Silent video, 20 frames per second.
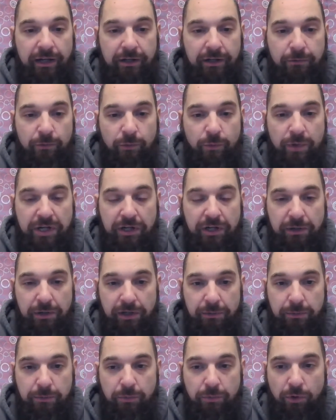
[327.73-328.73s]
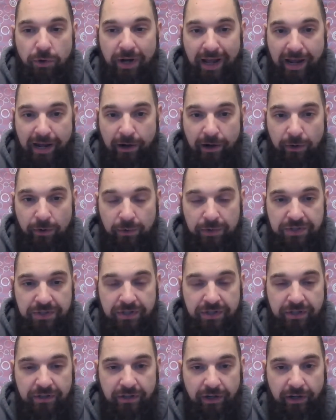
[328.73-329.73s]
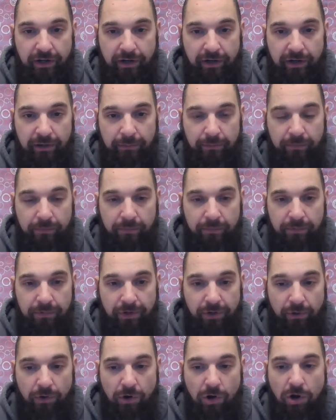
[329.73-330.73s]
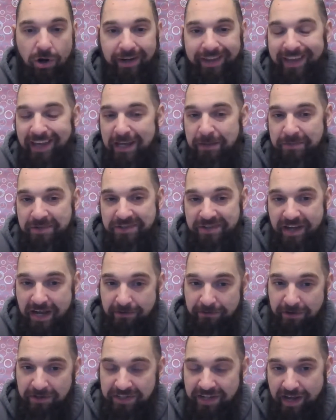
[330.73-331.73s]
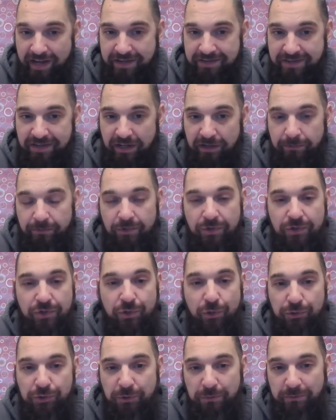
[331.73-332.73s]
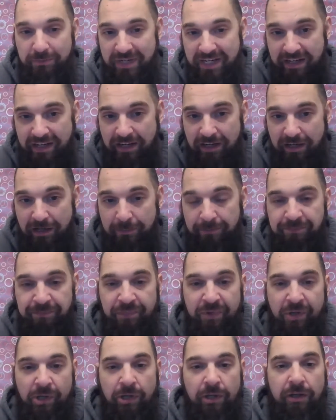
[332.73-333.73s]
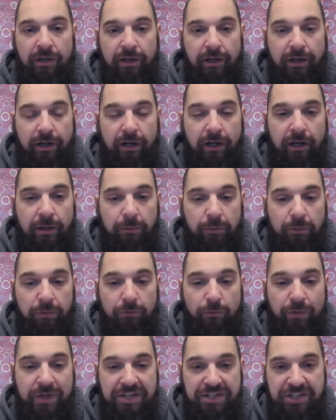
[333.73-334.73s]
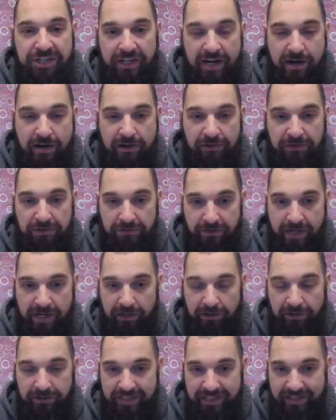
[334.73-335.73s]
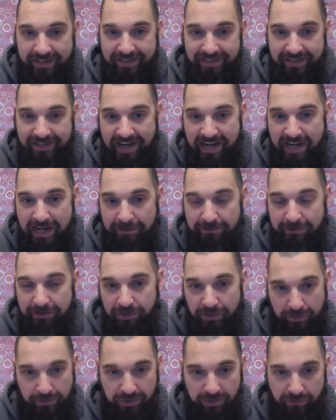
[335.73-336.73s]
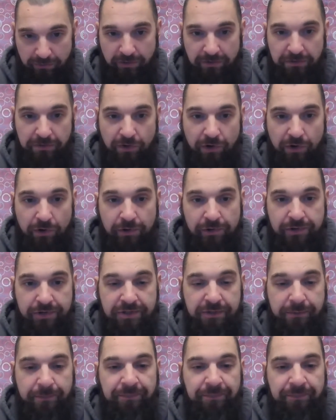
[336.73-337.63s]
we could put out, on-campus advertising, social media, reaching out to faculty and staff in terms of referrals,